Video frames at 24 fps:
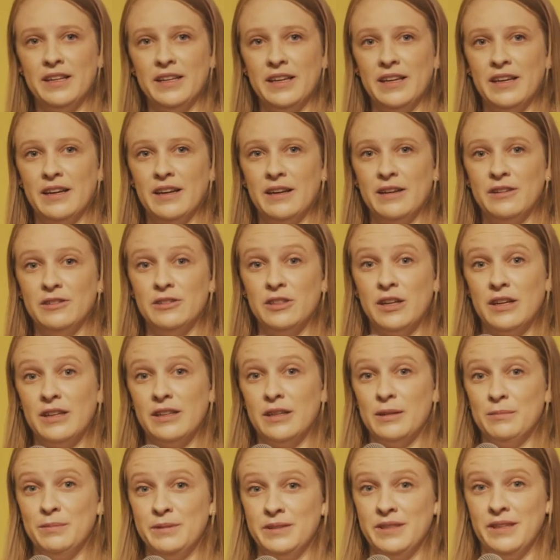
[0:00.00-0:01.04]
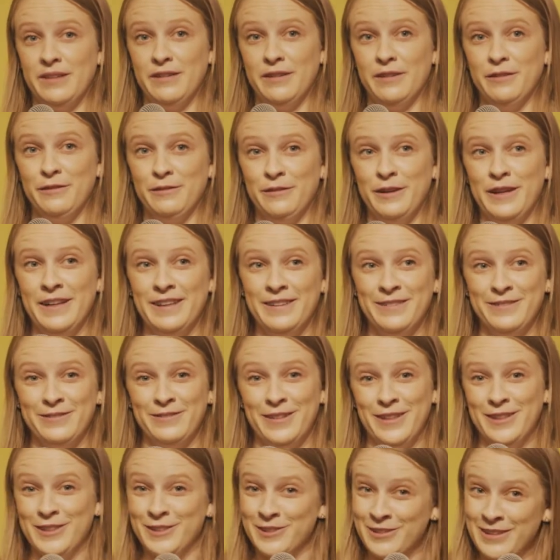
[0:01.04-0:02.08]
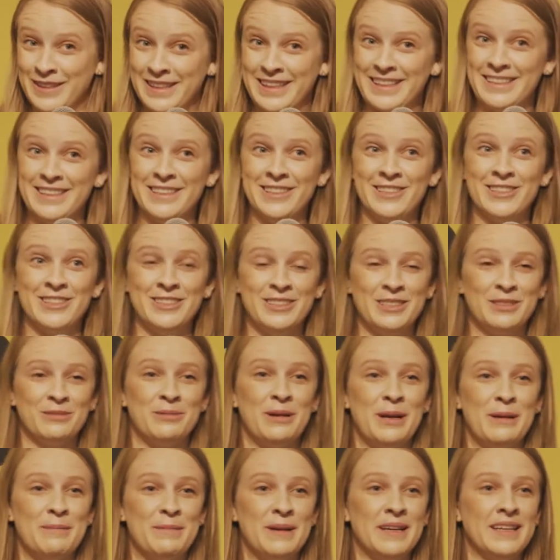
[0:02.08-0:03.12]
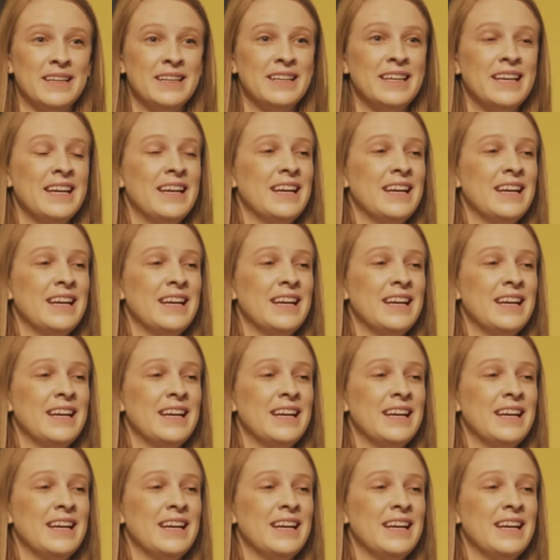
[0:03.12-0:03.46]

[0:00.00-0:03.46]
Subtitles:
99% of facial recognition is white men,